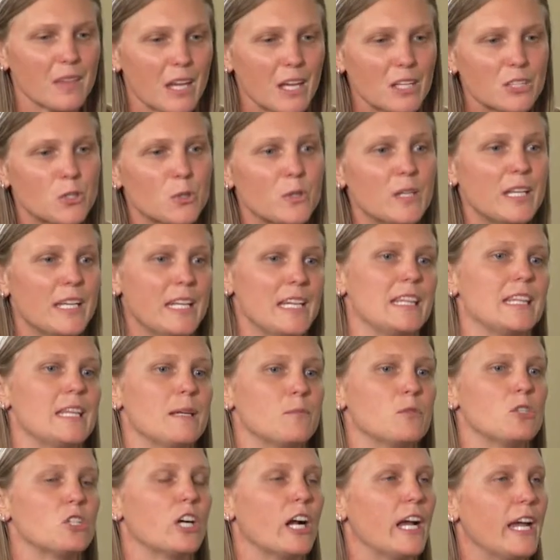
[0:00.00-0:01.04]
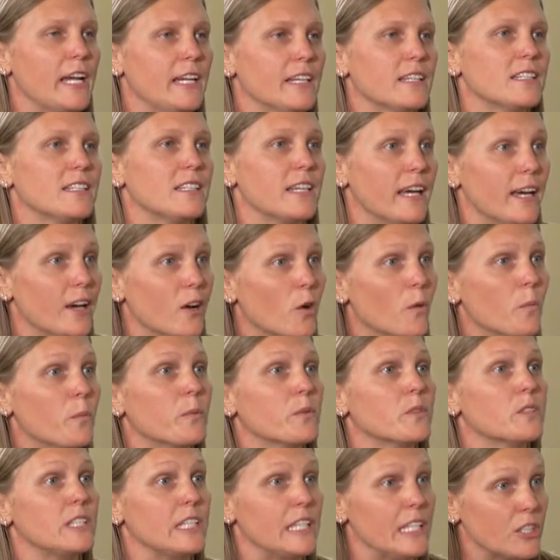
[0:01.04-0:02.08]
So getting them trained to
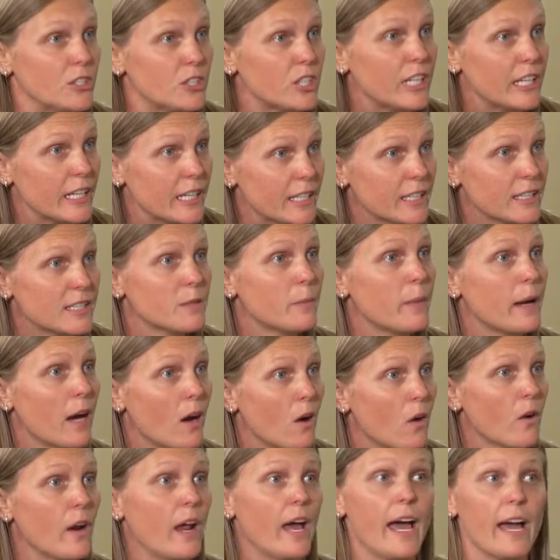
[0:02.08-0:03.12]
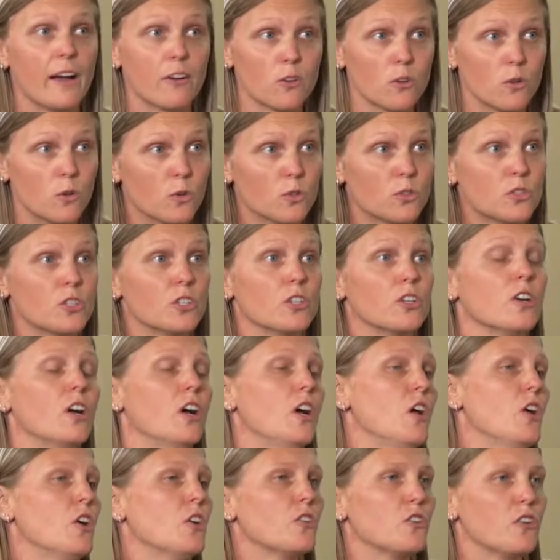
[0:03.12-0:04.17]
help teach kids about agriculture,
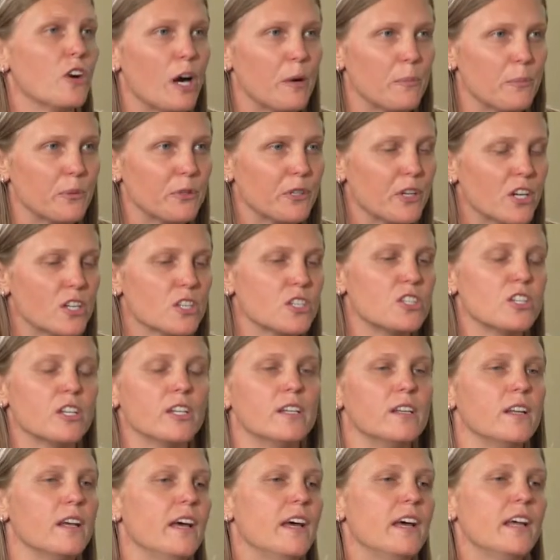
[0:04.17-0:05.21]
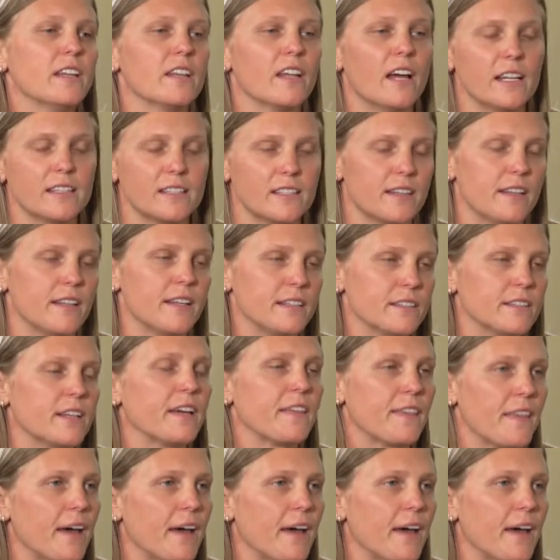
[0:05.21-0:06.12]
crop production, lots of things like